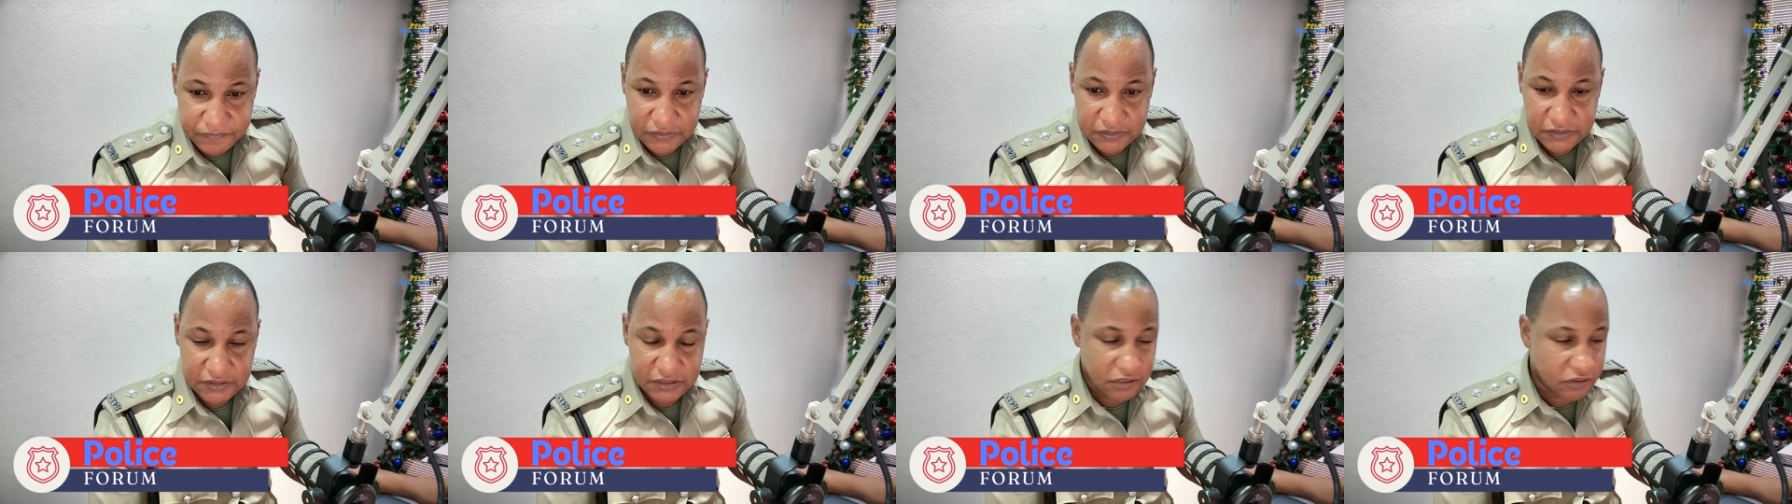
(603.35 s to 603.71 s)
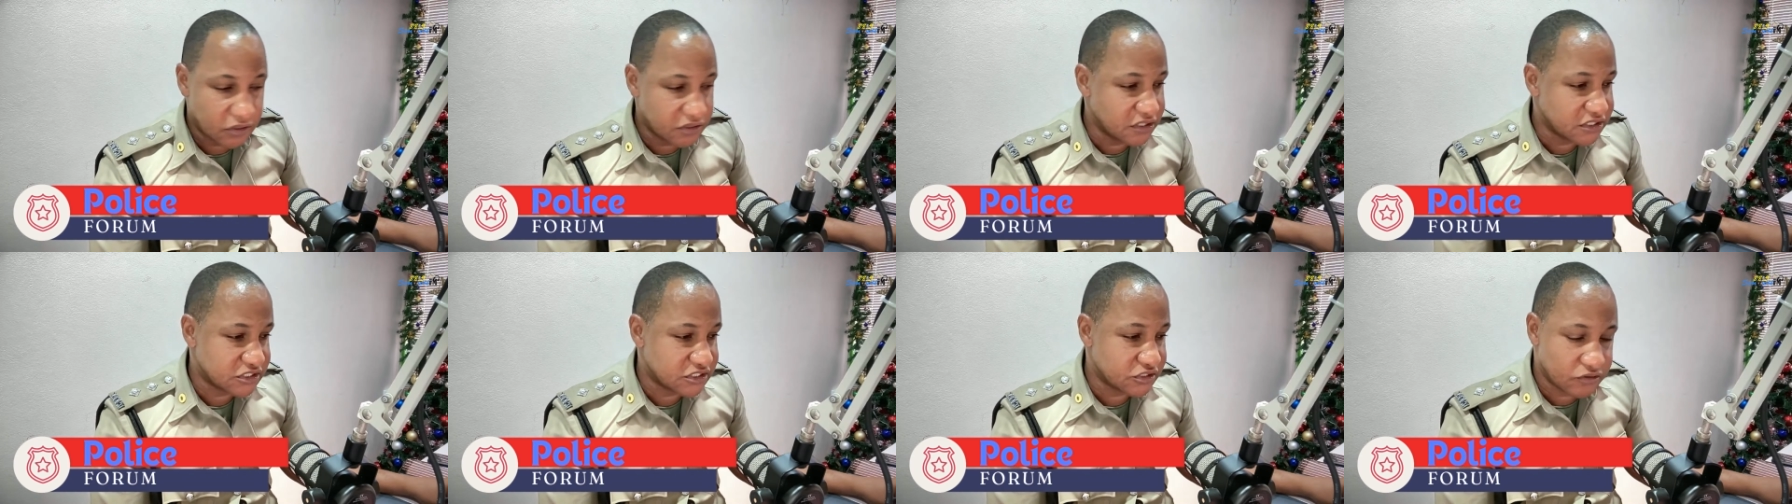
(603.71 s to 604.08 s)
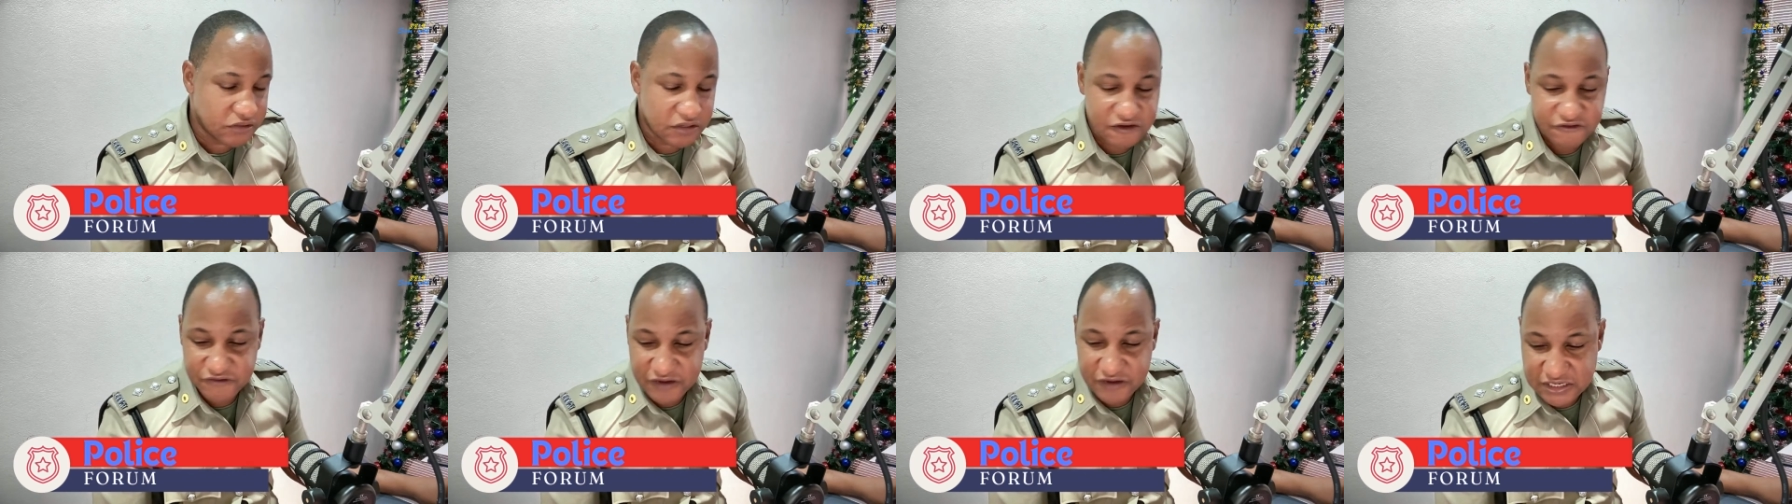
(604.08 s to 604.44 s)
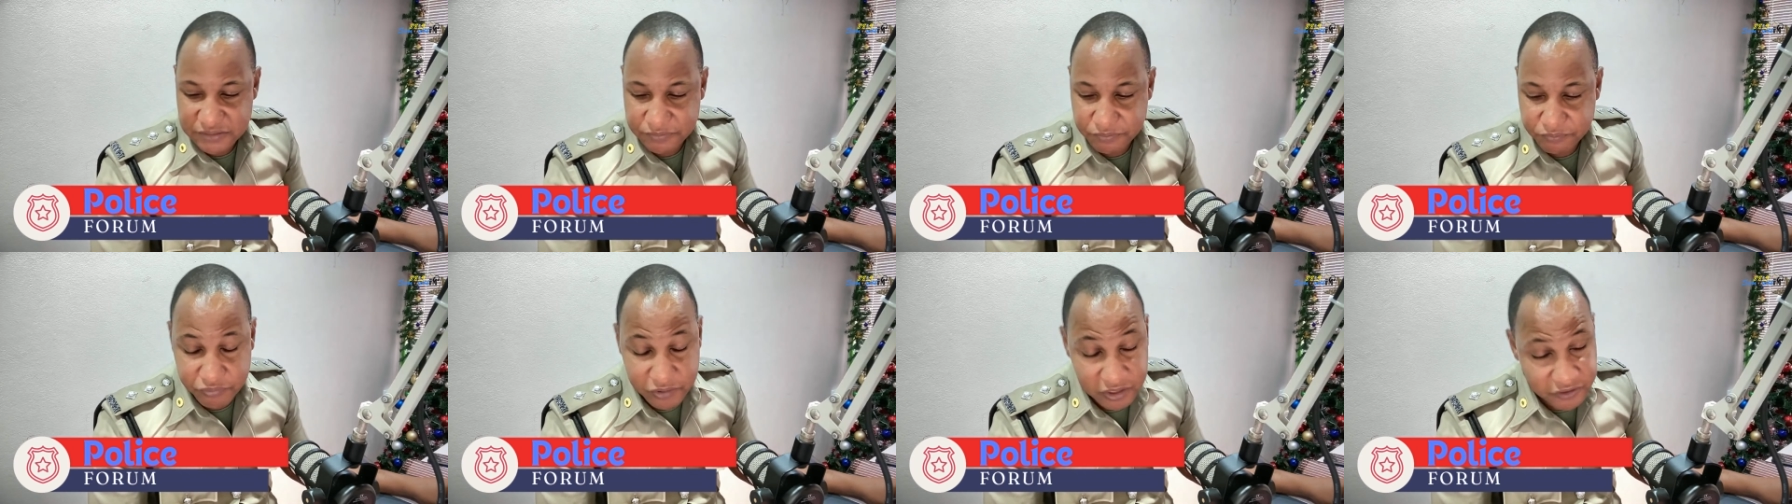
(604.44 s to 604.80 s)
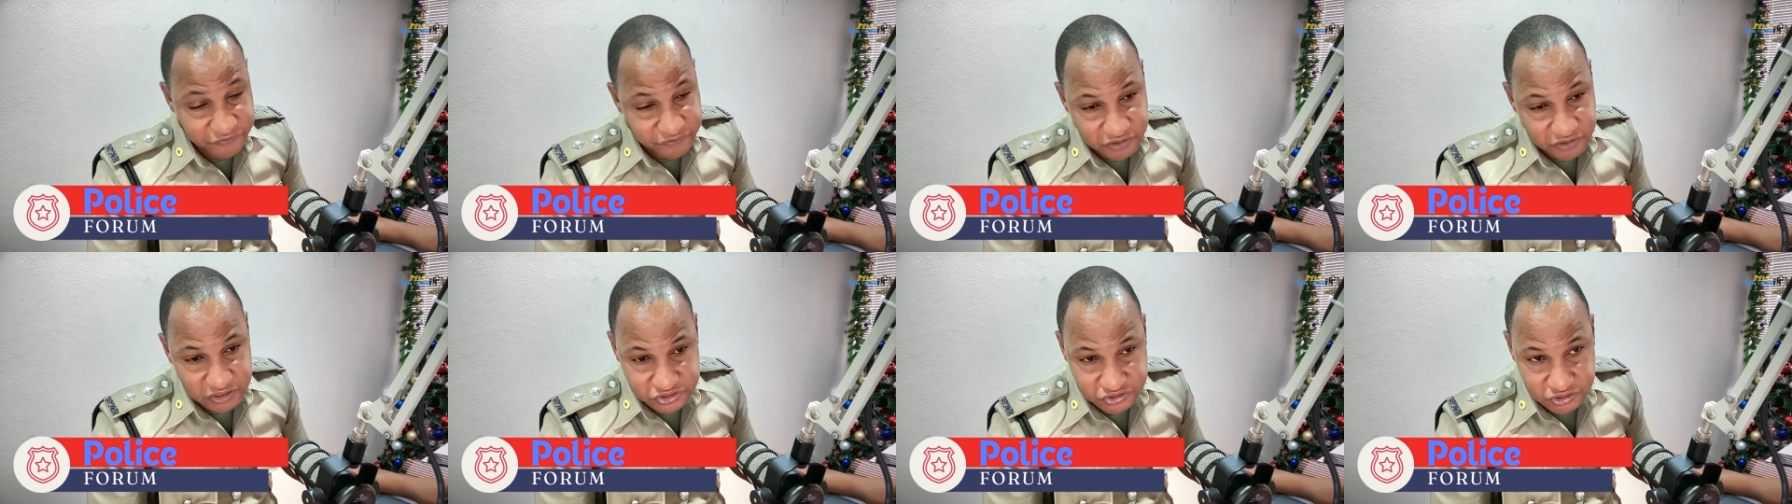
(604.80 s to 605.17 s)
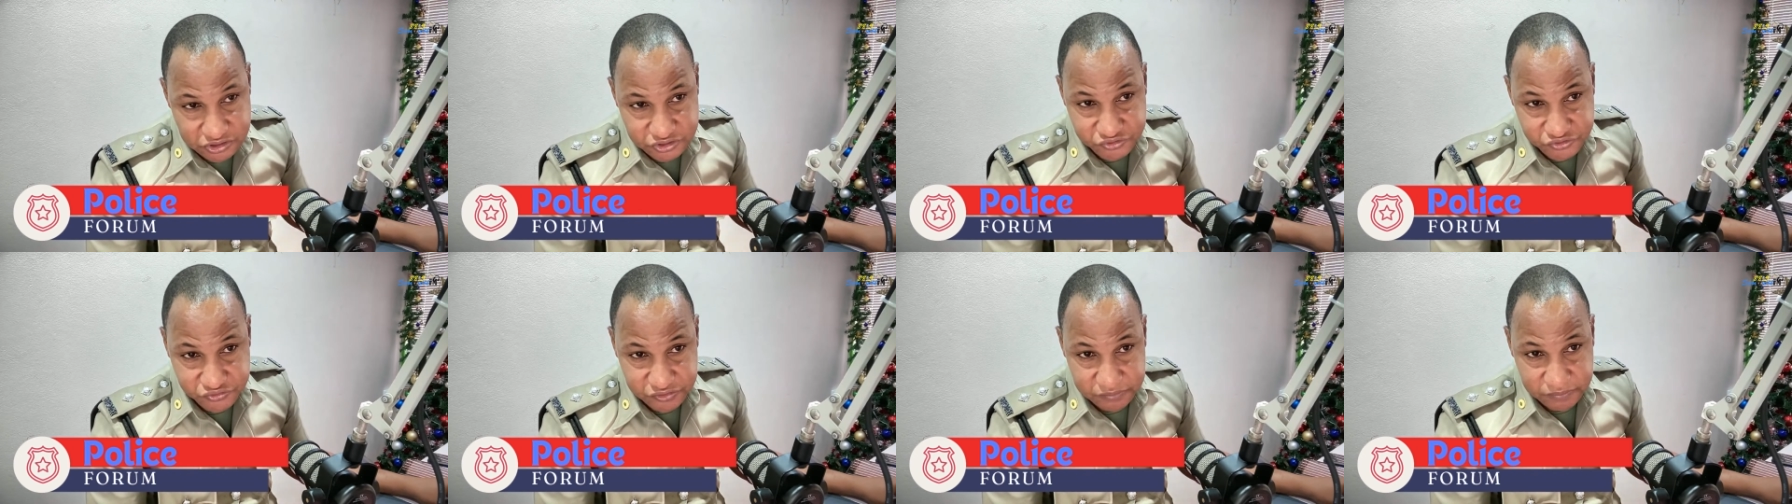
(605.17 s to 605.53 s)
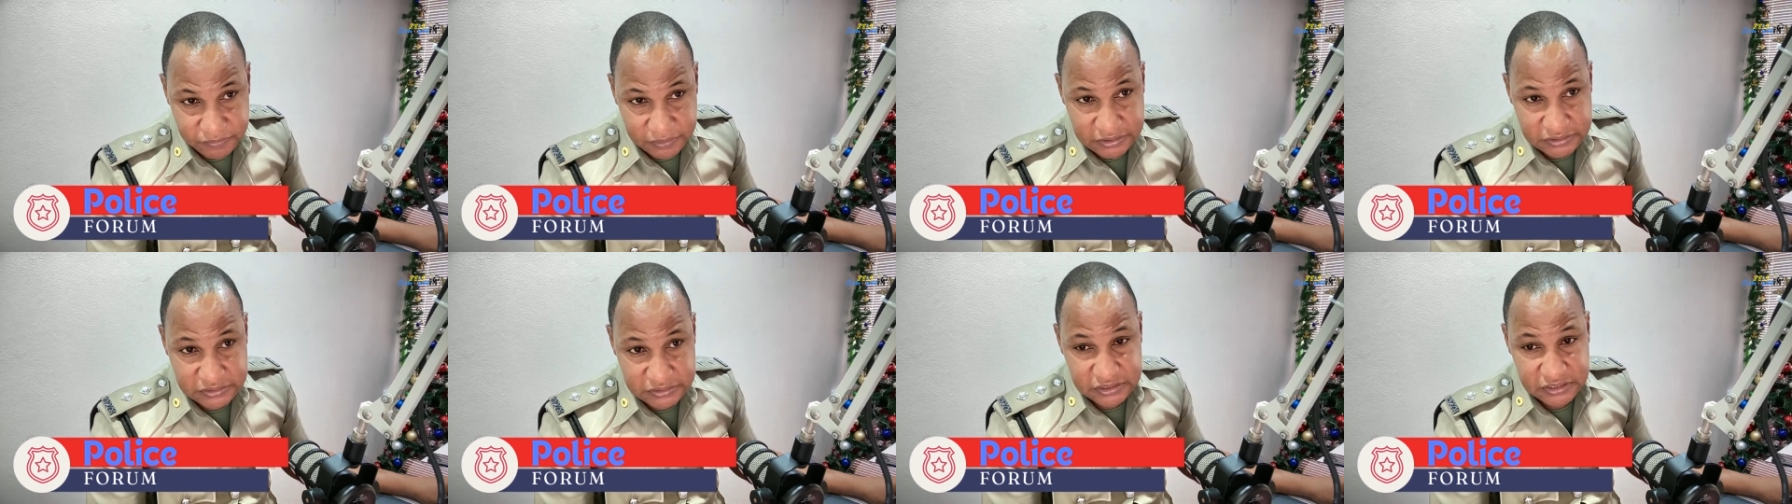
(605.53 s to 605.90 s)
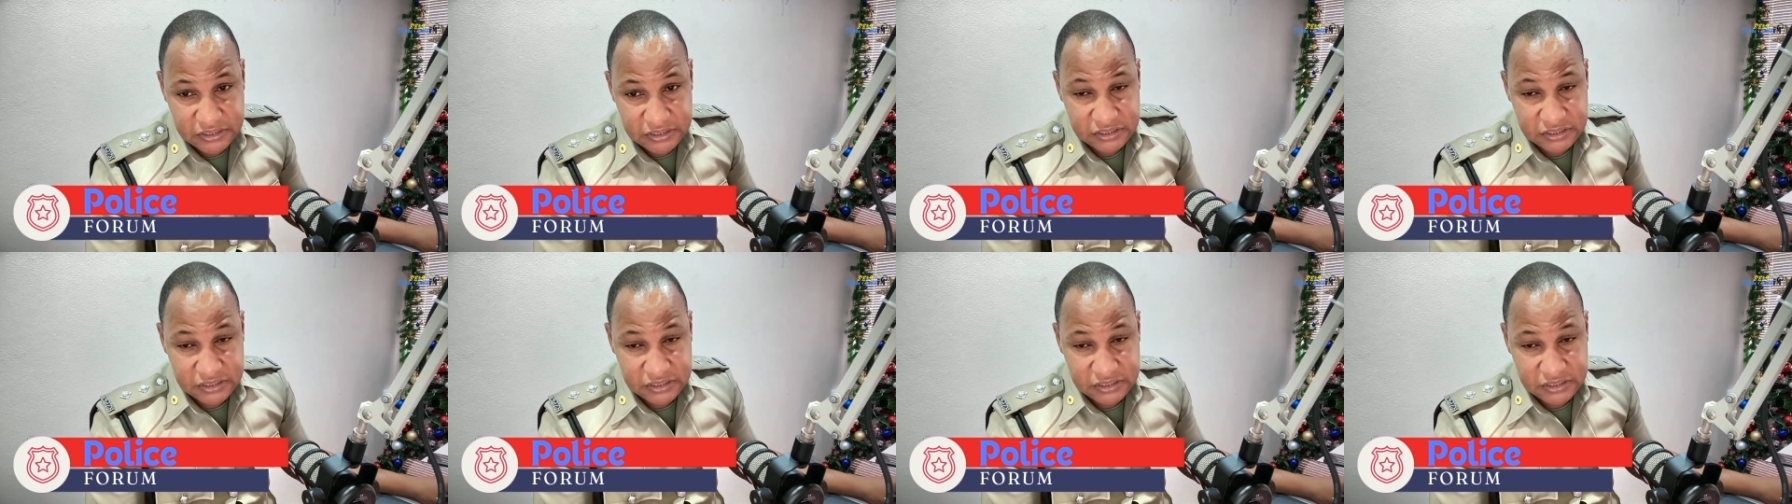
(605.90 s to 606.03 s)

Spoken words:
The law does not give any preferential treatment.